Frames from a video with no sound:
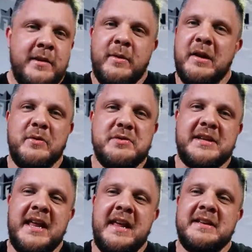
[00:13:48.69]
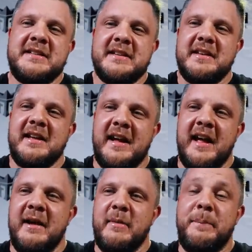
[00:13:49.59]
One of those days.
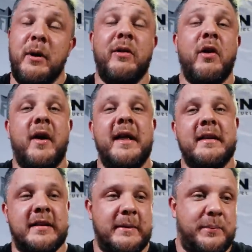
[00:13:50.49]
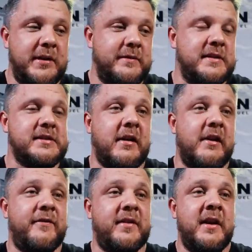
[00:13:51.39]
I put a lot into the previous
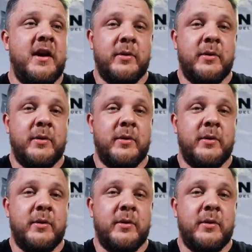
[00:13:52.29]
lift,